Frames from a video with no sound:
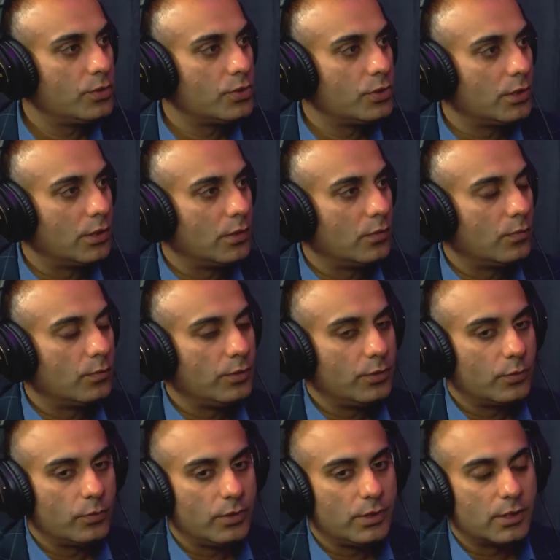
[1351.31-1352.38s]

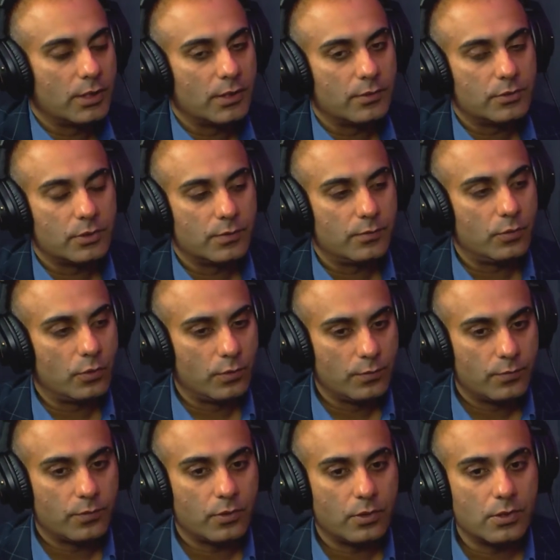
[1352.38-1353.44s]
we are sort of known
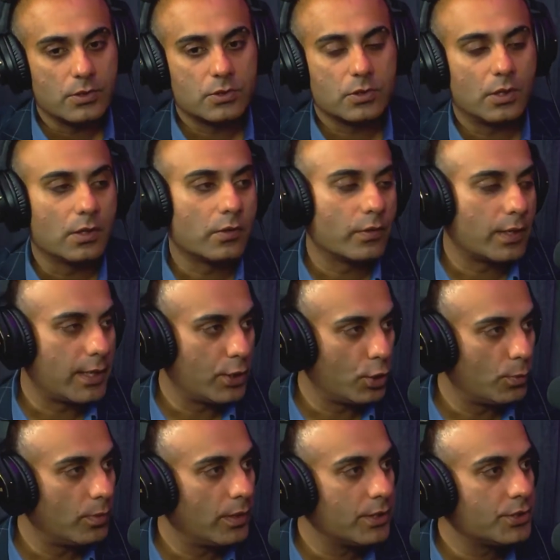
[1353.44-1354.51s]
for. It's called
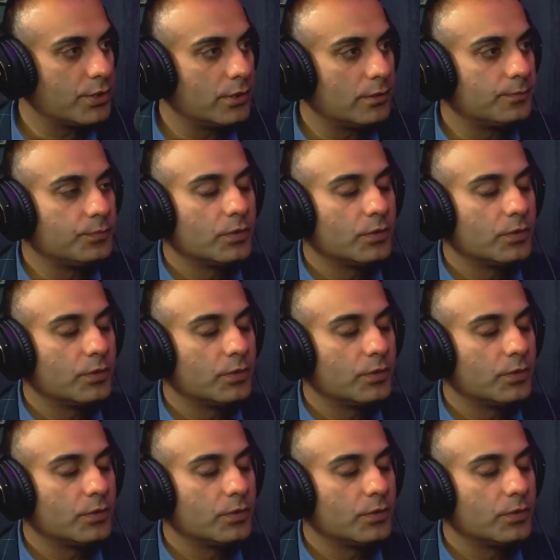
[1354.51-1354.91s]
cryoablation.